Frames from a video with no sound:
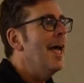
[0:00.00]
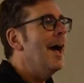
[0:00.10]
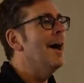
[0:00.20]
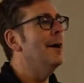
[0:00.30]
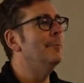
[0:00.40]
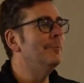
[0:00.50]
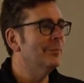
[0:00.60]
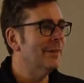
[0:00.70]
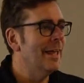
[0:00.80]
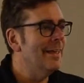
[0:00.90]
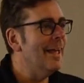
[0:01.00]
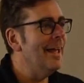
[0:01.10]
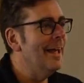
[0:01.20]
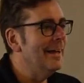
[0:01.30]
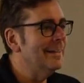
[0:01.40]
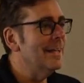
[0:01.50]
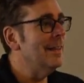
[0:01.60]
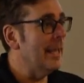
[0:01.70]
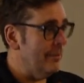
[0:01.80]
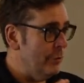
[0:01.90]
Um, and
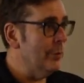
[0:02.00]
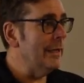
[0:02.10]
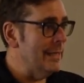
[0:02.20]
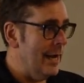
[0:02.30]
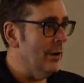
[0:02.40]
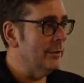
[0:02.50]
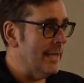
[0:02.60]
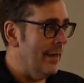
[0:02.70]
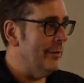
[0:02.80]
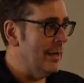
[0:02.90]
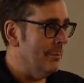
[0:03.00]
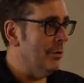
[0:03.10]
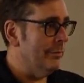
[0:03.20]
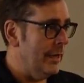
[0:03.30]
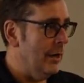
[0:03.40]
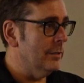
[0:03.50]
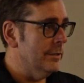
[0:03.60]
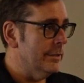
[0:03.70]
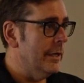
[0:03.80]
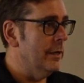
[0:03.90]
like if you can narrow down the number of
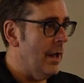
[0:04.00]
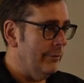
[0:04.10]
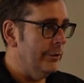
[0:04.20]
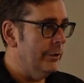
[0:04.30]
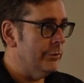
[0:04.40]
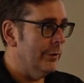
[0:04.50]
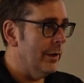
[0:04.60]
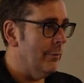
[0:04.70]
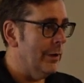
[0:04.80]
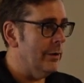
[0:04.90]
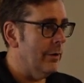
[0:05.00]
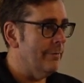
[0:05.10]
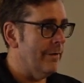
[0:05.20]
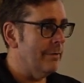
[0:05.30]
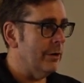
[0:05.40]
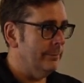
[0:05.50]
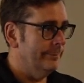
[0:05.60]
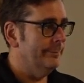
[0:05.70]
characters in your novel, you're doing your reader a favor.